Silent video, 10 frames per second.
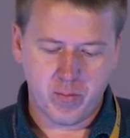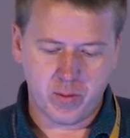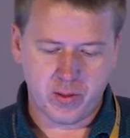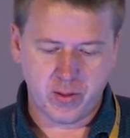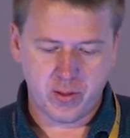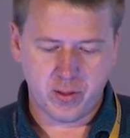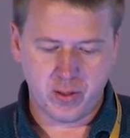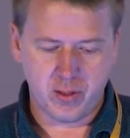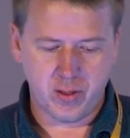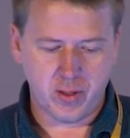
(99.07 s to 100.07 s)
which
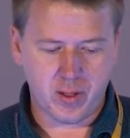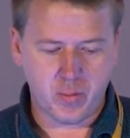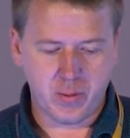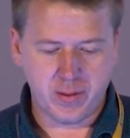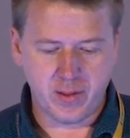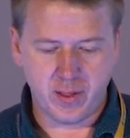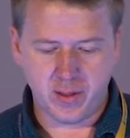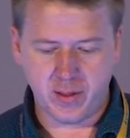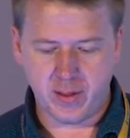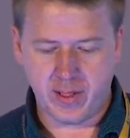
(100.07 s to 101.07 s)
can be seen
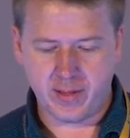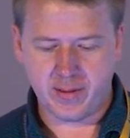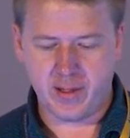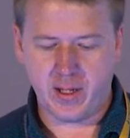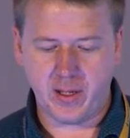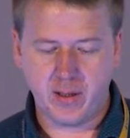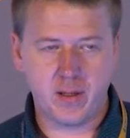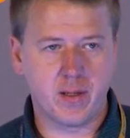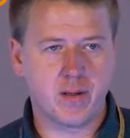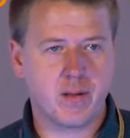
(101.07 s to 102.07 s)
in the next slide
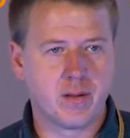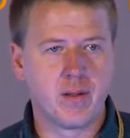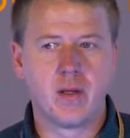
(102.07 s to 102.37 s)
here.